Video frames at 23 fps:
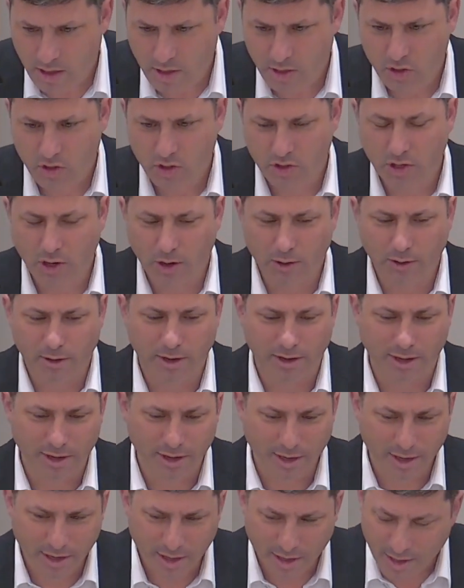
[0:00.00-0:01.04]
So,
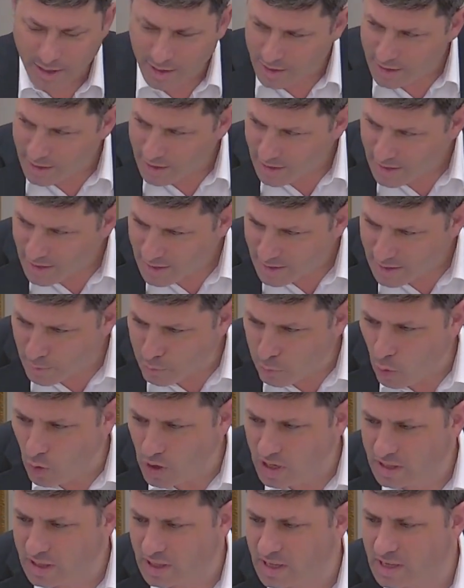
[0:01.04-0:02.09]
the
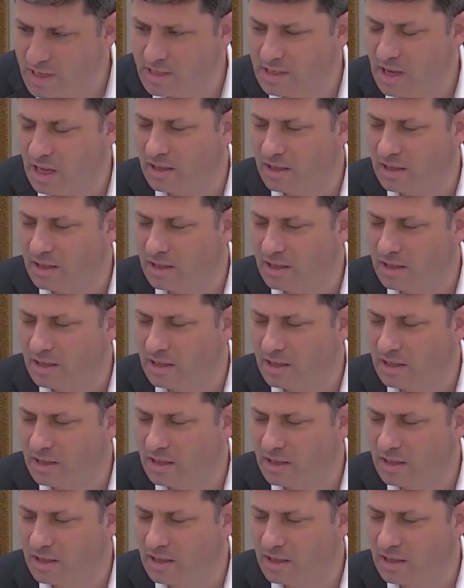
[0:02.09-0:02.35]
point is,